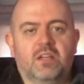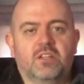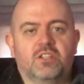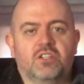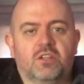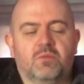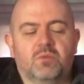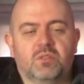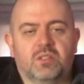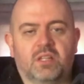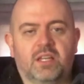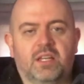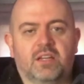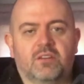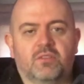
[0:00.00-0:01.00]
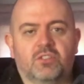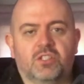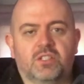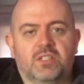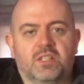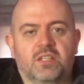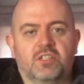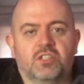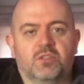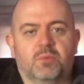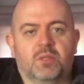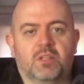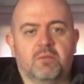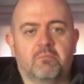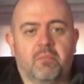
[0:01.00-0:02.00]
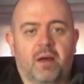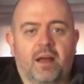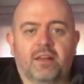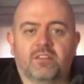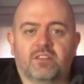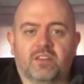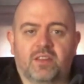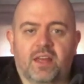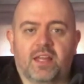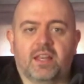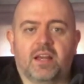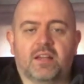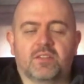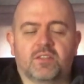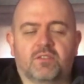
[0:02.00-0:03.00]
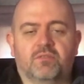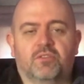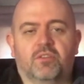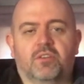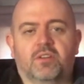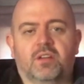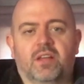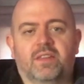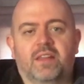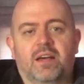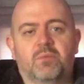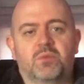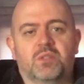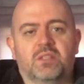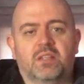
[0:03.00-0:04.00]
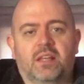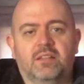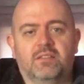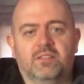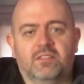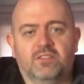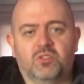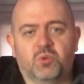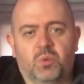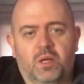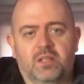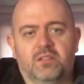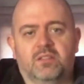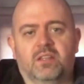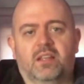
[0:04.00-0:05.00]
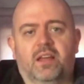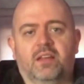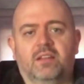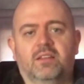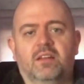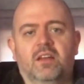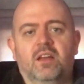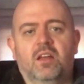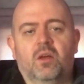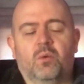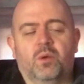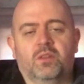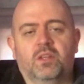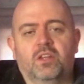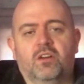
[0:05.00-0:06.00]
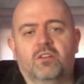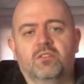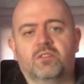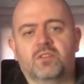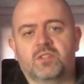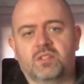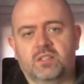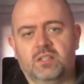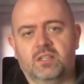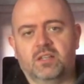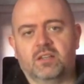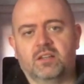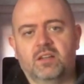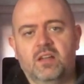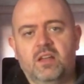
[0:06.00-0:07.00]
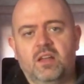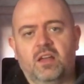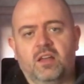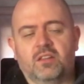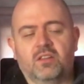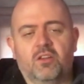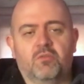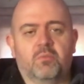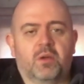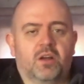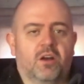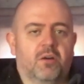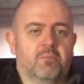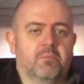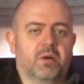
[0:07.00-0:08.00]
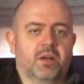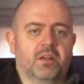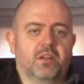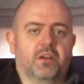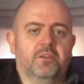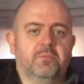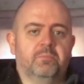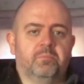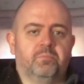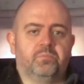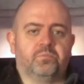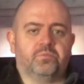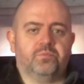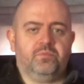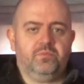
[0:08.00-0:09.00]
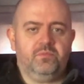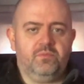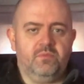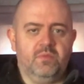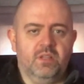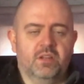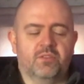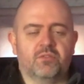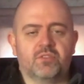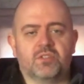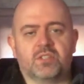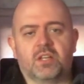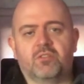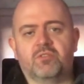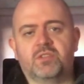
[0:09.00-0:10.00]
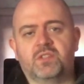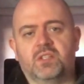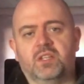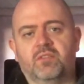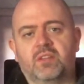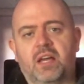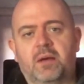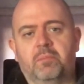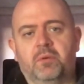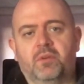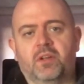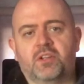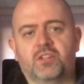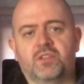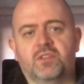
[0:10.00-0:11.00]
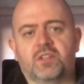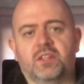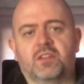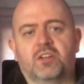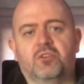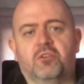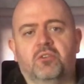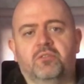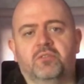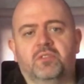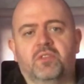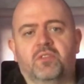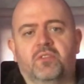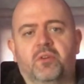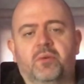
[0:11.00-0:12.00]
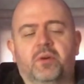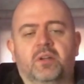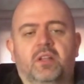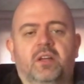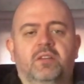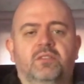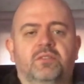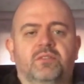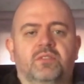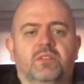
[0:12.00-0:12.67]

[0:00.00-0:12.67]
It was later she says she would come back to then ask for it, and that was in 1929 when the young Lucia had now become a nun and still received apparitions in the convent throughout her life.